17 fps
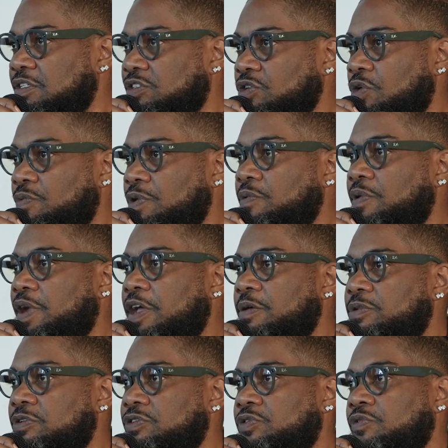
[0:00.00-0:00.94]
And so we were
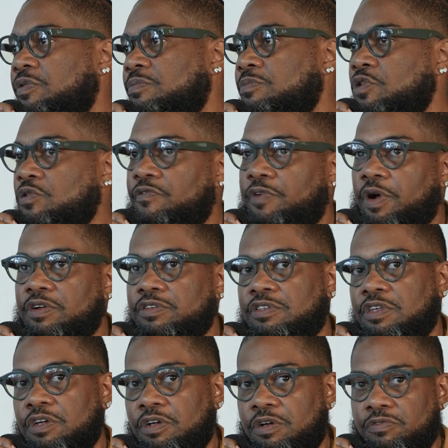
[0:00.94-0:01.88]
able to remove
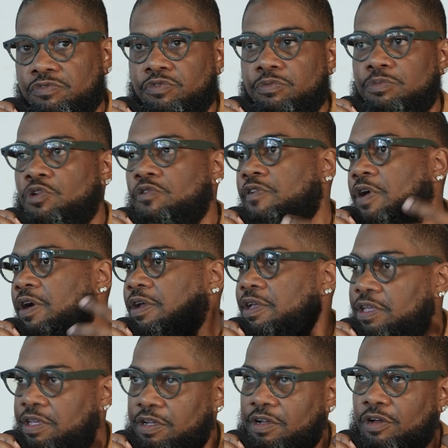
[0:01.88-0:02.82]
ourselves, remove
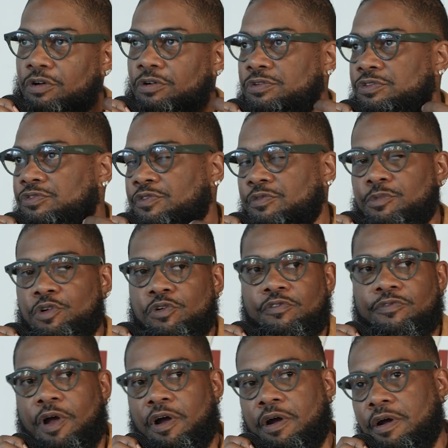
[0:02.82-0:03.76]
our egos,
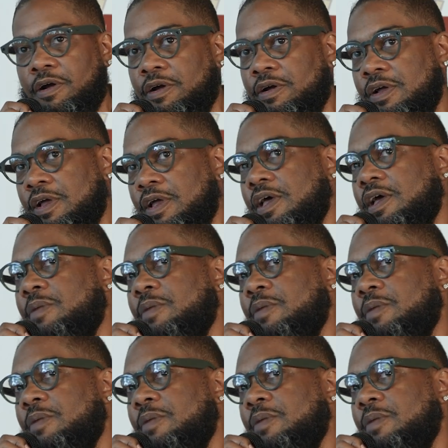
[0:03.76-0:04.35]
remove our